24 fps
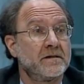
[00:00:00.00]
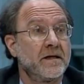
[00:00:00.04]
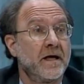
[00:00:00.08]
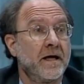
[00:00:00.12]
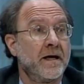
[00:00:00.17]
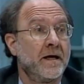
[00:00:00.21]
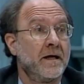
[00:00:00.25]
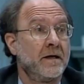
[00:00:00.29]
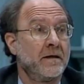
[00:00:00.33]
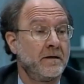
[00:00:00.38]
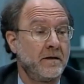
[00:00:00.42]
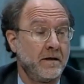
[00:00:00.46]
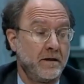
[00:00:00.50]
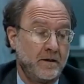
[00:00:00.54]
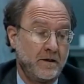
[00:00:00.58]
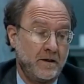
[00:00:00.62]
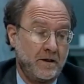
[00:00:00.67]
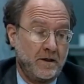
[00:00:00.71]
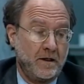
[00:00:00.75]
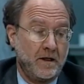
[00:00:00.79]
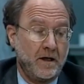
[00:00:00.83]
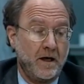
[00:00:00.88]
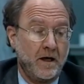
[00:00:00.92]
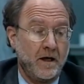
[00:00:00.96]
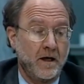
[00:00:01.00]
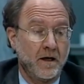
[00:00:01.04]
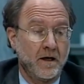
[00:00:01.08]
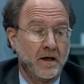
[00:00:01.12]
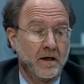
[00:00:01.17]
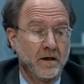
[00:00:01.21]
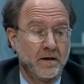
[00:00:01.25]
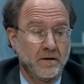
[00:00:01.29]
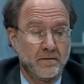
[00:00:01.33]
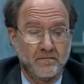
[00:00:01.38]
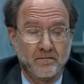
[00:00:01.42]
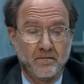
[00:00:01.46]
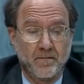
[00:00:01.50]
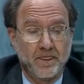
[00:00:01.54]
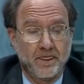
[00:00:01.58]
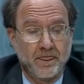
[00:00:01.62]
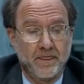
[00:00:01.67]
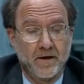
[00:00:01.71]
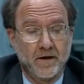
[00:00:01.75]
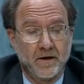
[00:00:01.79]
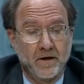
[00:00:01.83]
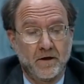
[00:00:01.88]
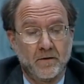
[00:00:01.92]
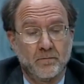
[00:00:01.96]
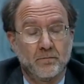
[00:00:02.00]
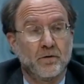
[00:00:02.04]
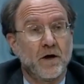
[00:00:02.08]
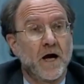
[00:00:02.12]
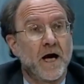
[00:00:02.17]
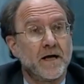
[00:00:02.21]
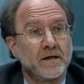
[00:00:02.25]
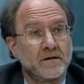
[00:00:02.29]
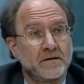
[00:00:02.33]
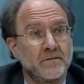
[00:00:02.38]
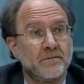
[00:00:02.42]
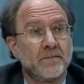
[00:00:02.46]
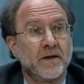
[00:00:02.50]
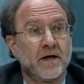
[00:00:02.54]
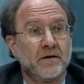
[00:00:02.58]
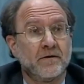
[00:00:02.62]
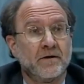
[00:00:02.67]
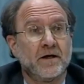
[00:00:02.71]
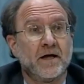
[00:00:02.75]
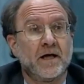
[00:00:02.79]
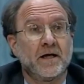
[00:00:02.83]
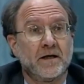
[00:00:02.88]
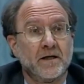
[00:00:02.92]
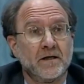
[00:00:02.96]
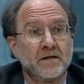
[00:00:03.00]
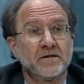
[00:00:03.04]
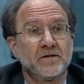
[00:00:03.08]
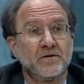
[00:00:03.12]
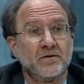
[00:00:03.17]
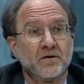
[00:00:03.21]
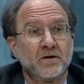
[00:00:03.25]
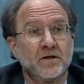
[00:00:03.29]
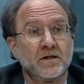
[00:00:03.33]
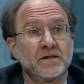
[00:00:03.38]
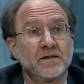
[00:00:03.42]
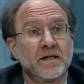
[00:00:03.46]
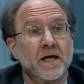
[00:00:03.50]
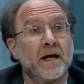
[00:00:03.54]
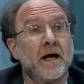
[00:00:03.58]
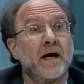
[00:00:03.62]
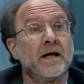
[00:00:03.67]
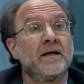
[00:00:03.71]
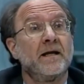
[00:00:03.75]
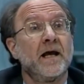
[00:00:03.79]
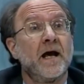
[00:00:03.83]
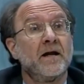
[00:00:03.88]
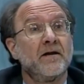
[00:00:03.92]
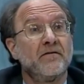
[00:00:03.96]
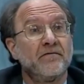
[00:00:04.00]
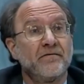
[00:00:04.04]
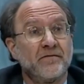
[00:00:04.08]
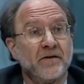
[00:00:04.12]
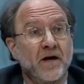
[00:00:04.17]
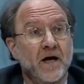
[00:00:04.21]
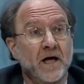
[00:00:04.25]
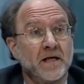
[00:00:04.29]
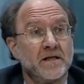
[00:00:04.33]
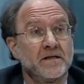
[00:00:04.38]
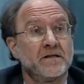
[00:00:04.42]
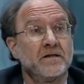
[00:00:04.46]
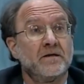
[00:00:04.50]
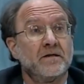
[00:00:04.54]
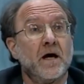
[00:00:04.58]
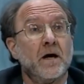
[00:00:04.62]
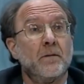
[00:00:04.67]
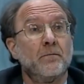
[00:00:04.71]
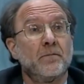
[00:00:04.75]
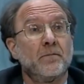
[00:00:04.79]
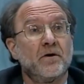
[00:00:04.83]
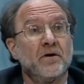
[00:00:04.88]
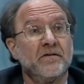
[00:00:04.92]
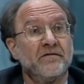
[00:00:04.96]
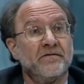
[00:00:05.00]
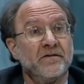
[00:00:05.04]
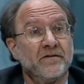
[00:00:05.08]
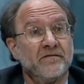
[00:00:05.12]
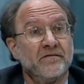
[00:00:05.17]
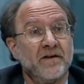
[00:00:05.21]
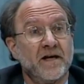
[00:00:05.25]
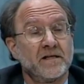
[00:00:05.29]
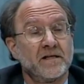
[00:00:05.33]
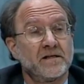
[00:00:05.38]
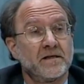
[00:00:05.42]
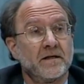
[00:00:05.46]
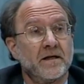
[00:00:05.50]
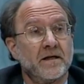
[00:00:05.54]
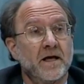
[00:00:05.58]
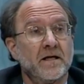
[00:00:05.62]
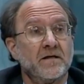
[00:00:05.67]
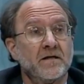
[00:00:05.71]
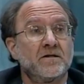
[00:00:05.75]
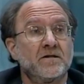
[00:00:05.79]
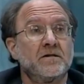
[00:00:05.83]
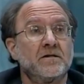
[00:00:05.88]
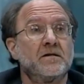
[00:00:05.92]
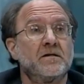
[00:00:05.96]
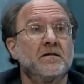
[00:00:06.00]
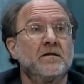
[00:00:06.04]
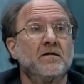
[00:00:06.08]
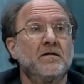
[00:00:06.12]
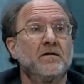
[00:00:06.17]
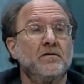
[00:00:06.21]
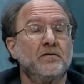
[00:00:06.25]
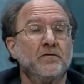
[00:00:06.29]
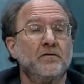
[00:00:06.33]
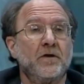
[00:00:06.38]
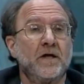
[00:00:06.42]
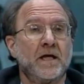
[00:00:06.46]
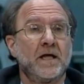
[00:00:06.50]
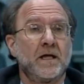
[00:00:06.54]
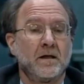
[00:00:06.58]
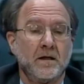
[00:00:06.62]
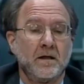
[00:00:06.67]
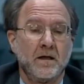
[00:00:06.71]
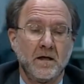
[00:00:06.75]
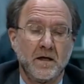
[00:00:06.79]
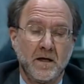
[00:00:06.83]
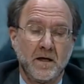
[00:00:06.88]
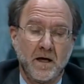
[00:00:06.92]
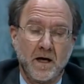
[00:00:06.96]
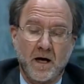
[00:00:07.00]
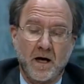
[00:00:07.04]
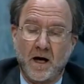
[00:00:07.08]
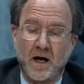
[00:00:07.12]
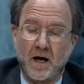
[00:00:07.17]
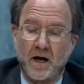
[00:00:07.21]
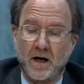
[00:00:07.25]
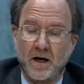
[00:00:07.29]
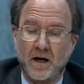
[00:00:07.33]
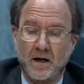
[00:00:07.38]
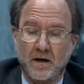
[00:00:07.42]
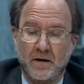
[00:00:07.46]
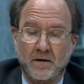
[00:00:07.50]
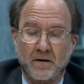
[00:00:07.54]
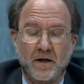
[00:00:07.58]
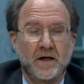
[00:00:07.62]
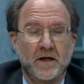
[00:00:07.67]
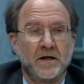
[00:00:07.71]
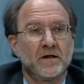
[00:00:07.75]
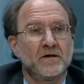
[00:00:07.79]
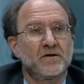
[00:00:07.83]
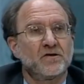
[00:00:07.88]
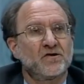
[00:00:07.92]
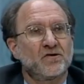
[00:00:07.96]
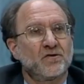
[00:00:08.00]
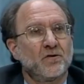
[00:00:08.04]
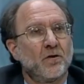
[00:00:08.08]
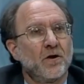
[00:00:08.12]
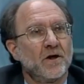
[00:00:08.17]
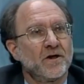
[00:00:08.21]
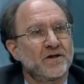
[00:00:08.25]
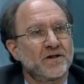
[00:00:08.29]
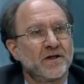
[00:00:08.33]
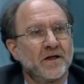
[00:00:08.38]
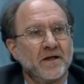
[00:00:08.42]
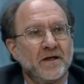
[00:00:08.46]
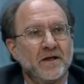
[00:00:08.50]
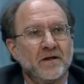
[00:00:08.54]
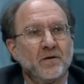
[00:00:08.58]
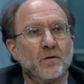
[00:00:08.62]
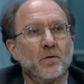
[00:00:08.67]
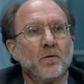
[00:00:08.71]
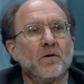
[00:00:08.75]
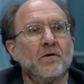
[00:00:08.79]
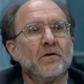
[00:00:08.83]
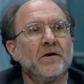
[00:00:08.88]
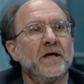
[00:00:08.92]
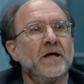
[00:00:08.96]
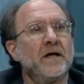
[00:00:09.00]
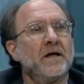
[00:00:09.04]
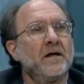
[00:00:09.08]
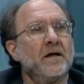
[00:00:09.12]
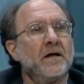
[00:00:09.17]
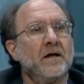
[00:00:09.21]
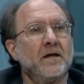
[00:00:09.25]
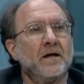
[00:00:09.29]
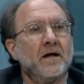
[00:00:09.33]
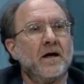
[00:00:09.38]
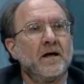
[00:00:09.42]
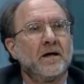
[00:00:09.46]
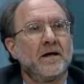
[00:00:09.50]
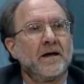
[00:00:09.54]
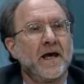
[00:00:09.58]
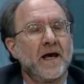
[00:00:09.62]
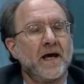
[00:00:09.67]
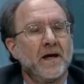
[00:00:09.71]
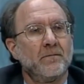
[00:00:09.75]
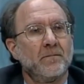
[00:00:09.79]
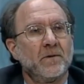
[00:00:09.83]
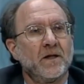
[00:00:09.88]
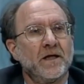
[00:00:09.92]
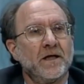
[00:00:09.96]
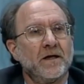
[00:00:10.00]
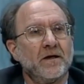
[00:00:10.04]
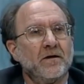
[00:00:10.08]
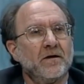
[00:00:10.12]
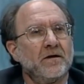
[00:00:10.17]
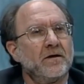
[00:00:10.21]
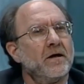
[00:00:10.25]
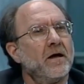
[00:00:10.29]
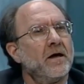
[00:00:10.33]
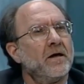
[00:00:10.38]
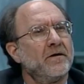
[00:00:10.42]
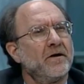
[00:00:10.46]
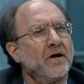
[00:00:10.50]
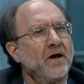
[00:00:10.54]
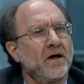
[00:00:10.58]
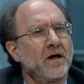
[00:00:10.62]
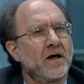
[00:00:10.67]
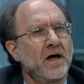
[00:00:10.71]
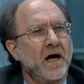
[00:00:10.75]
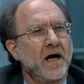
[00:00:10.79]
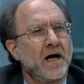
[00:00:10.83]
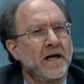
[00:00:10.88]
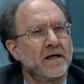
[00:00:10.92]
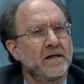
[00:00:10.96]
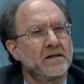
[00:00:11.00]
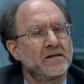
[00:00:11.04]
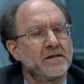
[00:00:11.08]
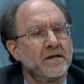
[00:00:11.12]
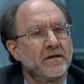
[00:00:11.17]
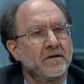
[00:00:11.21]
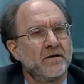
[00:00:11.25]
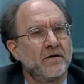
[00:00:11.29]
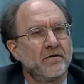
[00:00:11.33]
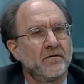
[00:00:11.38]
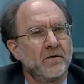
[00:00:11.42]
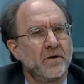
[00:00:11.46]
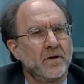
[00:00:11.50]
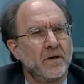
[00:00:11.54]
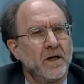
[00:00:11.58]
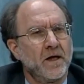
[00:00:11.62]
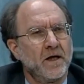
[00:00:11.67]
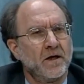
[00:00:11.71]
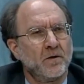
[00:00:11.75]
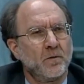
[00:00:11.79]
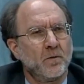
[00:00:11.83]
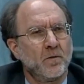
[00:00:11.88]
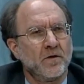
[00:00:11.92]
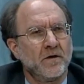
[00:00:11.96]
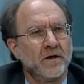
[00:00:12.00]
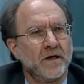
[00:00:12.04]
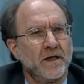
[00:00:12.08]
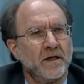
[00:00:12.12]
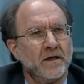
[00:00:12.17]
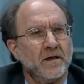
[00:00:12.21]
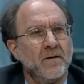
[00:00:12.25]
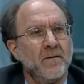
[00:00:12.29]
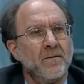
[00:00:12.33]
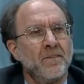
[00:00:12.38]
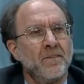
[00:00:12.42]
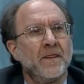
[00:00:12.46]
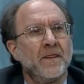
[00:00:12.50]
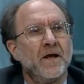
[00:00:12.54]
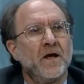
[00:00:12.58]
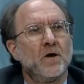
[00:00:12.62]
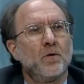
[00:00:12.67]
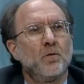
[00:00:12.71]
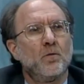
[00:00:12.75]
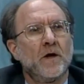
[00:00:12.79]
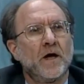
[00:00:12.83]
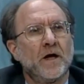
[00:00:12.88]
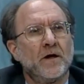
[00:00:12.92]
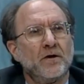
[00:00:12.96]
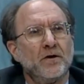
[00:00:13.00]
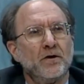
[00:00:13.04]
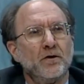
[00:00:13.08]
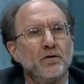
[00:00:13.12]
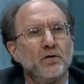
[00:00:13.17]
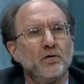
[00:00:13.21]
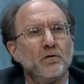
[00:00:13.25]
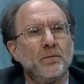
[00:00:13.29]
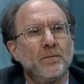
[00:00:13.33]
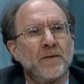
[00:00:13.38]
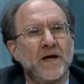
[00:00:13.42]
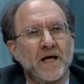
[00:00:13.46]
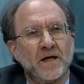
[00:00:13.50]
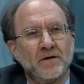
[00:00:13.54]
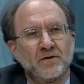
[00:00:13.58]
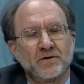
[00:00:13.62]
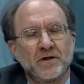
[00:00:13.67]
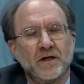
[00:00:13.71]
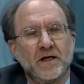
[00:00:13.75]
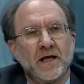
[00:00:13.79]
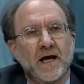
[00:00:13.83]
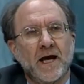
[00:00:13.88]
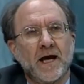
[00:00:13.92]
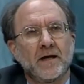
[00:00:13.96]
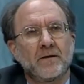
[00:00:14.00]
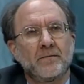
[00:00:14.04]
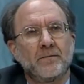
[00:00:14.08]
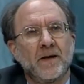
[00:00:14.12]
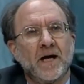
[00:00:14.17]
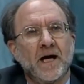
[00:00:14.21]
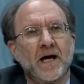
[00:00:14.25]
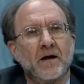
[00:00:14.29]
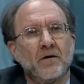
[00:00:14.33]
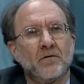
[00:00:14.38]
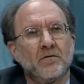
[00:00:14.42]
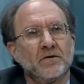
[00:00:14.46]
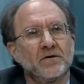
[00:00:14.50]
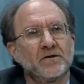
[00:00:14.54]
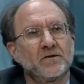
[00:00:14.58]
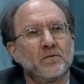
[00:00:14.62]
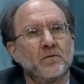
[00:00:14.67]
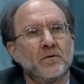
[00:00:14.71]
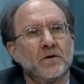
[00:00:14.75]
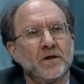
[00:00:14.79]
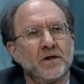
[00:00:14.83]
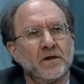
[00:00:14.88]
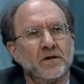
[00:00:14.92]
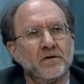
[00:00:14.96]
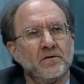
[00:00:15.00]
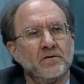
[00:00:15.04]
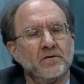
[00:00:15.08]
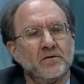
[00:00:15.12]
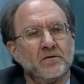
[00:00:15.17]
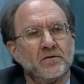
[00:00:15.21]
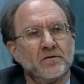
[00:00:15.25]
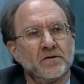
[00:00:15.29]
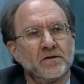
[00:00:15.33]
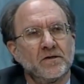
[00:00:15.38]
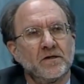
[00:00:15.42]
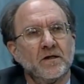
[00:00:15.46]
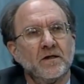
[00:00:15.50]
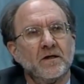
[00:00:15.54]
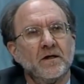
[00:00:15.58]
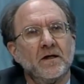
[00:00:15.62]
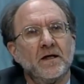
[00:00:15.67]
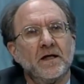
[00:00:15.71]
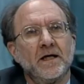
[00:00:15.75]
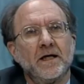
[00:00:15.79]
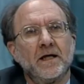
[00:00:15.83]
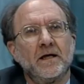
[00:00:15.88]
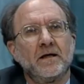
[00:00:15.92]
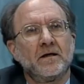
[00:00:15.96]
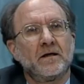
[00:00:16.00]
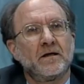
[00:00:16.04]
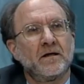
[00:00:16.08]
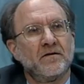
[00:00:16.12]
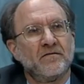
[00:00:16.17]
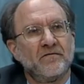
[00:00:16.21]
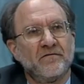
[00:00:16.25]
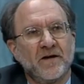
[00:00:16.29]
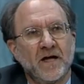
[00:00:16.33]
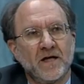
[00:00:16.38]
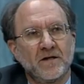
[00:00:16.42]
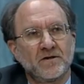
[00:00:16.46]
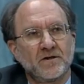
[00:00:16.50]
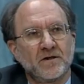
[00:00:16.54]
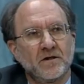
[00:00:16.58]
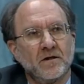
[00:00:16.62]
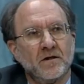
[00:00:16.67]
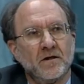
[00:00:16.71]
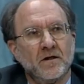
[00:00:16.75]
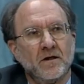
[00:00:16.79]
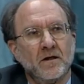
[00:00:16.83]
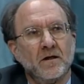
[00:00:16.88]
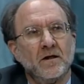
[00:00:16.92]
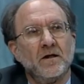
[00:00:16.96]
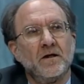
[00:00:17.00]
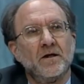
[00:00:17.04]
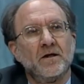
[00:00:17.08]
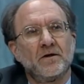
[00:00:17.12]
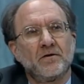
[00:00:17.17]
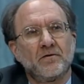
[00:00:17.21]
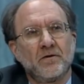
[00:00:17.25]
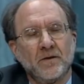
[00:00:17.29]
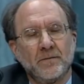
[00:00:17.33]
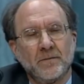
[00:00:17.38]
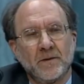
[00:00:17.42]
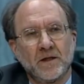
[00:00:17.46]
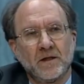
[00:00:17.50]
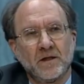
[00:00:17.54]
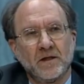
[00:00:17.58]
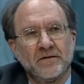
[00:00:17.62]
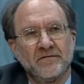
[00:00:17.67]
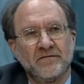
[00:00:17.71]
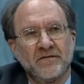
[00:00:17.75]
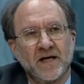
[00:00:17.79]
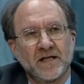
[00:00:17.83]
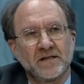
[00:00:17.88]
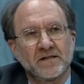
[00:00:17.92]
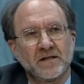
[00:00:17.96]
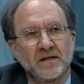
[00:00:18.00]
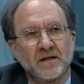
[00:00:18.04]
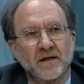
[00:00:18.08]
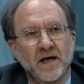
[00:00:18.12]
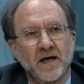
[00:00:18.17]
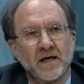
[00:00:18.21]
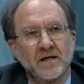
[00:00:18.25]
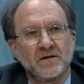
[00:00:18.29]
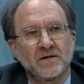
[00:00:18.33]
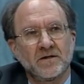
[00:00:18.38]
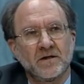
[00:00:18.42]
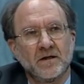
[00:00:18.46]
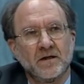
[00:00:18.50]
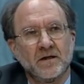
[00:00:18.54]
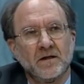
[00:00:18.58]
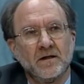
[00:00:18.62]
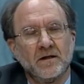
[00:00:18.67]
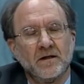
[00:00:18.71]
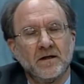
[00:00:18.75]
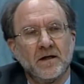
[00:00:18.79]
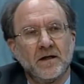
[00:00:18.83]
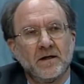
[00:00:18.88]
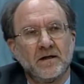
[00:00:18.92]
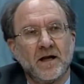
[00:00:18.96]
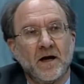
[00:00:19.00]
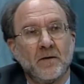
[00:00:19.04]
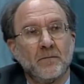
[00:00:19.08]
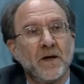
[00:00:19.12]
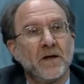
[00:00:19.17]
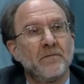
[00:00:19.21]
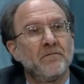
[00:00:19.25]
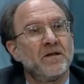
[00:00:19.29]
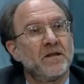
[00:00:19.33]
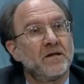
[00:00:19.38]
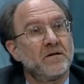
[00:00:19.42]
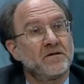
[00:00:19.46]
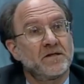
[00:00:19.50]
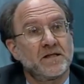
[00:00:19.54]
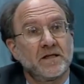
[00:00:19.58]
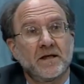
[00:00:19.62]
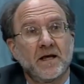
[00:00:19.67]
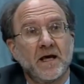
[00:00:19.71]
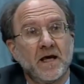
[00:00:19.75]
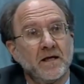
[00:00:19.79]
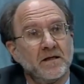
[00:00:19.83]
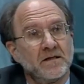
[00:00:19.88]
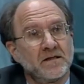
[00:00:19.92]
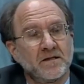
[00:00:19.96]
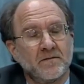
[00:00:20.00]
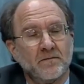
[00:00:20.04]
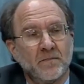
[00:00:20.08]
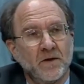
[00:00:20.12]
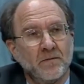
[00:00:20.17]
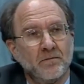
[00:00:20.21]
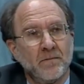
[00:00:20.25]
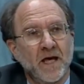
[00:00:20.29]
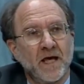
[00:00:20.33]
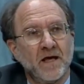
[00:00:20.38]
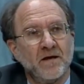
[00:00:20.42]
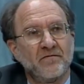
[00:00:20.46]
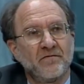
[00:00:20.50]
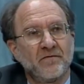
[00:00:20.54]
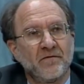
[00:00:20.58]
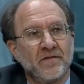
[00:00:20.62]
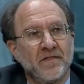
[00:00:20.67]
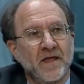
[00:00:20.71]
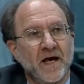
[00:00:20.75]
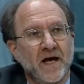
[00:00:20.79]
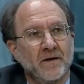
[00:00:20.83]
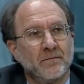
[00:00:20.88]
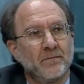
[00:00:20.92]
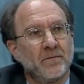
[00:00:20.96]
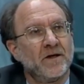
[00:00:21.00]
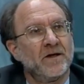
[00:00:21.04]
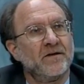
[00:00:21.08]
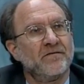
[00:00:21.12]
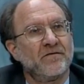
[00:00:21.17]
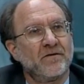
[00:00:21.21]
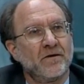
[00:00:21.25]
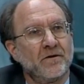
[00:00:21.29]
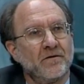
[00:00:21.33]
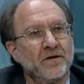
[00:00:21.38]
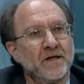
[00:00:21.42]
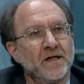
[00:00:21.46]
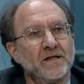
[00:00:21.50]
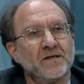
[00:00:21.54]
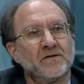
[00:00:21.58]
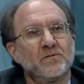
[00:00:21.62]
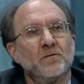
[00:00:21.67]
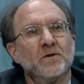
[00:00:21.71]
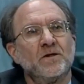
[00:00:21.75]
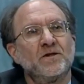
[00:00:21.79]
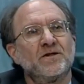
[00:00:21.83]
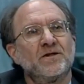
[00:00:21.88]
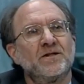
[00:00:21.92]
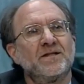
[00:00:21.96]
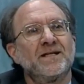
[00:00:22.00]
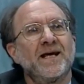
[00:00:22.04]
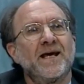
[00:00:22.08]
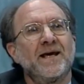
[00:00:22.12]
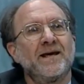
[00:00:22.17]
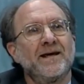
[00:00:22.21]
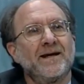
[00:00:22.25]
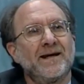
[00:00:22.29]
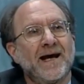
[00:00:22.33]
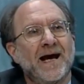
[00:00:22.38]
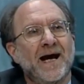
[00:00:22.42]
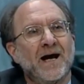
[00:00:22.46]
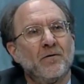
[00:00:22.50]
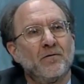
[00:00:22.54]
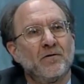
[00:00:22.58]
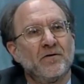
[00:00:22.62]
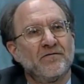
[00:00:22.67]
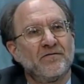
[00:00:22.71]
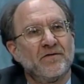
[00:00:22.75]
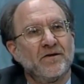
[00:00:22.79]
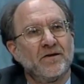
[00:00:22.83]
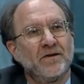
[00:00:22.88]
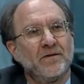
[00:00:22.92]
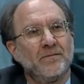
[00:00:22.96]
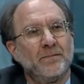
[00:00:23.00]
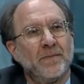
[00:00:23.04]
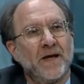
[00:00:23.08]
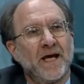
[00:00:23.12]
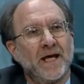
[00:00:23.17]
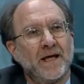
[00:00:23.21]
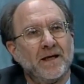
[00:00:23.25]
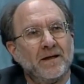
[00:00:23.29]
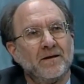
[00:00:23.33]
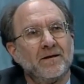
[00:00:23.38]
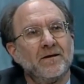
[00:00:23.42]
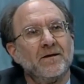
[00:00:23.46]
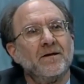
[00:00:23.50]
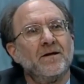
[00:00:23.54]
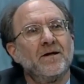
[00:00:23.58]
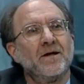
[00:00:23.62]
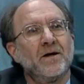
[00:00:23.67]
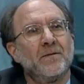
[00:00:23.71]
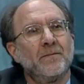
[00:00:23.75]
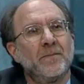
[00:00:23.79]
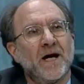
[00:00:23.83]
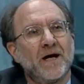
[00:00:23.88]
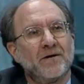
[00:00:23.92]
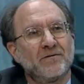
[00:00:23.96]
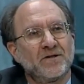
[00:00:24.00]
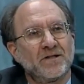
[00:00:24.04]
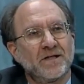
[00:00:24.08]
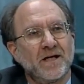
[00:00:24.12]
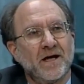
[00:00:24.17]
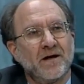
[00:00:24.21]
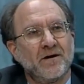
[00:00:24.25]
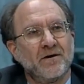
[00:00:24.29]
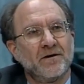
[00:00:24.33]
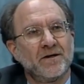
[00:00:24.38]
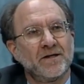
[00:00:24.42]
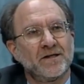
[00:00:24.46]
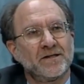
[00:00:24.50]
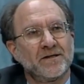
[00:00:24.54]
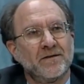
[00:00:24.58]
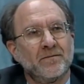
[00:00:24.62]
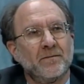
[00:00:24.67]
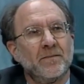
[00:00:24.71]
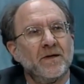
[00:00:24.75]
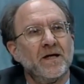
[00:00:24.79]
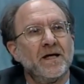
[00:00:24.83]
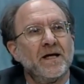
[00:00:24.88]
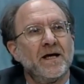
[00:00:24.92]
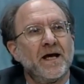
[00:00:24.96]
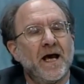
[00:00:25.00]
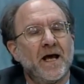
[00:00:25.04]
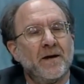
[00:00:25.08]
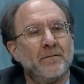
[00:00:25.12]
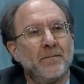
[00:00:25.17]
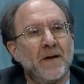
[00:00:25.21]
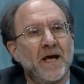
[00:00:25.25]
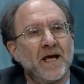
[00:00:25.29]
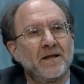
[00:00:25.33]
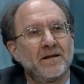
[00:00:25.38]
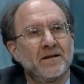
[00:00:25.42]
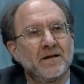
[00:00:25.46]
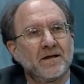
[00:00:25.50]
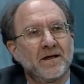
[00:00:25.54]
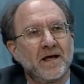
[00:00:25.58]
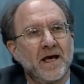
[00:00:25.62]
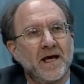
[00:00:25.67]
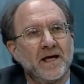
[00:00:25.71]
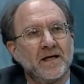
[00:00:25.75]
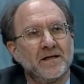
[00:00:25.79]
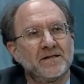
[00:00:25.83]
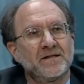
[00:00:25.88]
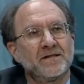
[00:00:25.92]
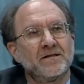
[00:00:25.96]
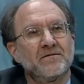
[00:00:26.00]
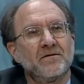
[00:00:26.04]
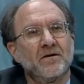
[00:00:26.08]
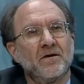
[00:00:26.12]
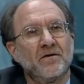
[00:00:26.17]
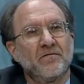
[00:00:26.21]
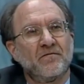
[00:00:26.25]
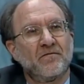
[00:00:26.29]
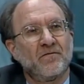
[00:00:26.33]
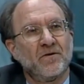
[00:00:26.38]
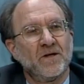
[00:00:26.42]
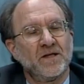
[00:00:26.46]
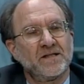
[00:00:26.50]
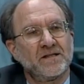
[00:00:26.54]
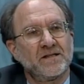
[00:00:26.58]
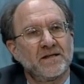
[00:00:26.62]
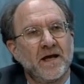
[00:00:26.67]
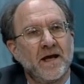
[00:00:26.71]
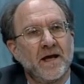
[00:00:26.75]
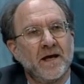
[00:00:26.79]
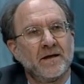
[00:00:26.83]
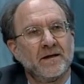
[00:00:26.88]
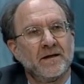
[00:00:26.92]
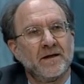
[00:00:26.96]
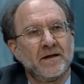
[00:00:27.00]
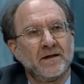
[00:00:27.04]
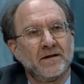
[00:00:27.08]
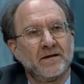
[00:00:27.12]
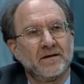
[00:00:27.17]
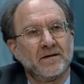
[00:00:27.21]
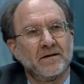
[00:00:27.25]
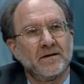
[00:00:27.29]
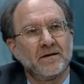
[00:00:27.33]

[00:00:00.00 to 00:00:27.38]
and brags about it, I guess you could say, identifies a number of investigations, including an extortion inquiry, a gambling, a narcotics inquiry, where new Patriot Act powers were used in a conventional criminal investigation. Now, maybe there's a case to be made for that, but if there is, we should take it out of the debate about terrorism and make the case a freestanding